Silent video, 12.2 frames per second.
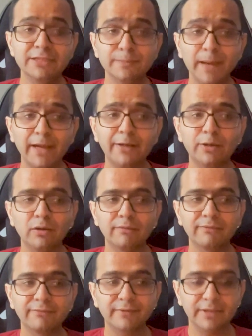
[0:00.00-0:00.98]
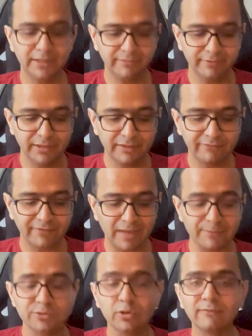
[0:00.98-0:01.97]
spite of, even if
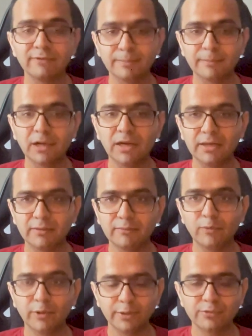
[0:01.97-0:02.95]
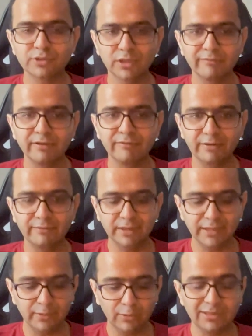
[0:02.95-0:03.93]
Amazon, Flipkart wanted to serve
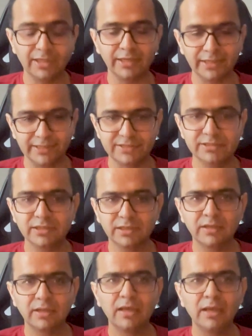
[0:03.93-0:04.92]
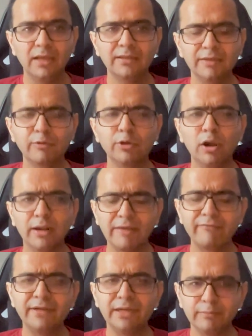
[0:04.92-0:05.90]
everyone and all their needs, they would not
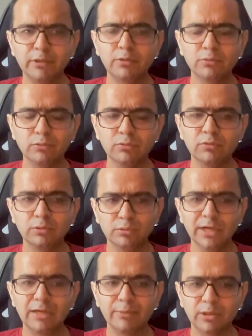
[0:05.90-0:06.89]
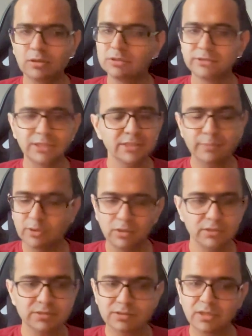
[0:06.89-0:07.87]
have been able to do that because
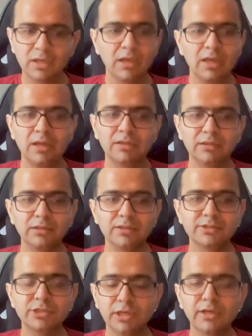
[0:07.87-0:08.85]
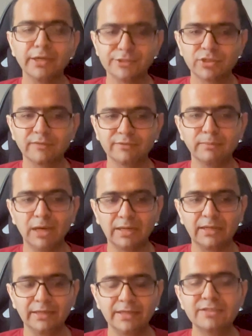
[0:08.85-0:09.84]
the sheer nature of the
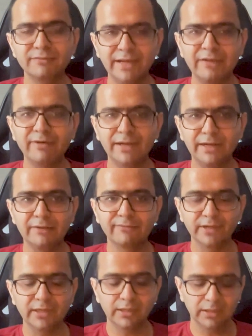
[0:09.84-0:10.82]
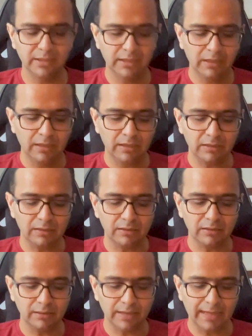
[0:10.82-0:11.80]
market. It's very, very different.
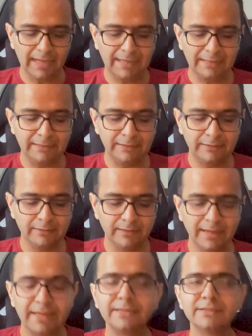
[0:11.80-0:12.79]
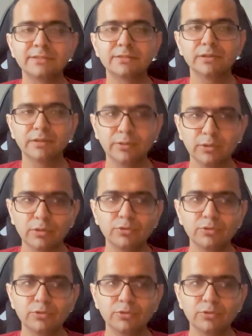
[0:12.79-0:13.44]
And hence, we